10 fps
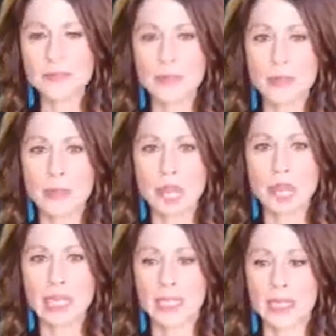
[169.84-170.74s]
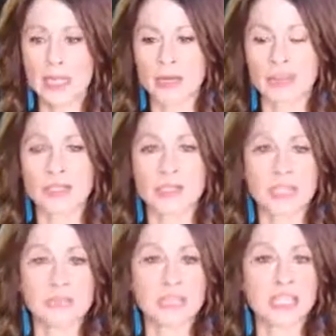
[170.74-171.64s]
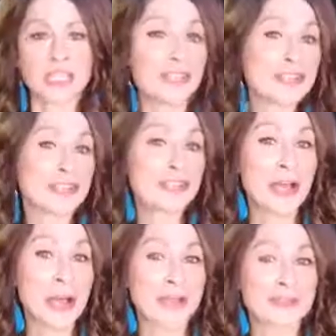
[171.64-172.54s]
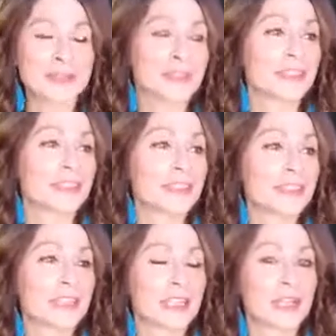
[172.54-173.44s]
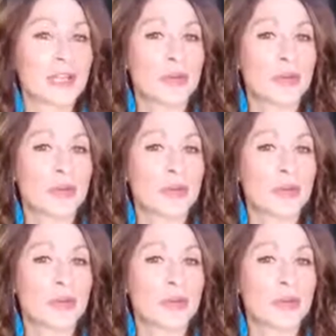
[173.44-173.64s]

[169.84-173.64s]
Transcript: back it up to the beginning of time for Krista and I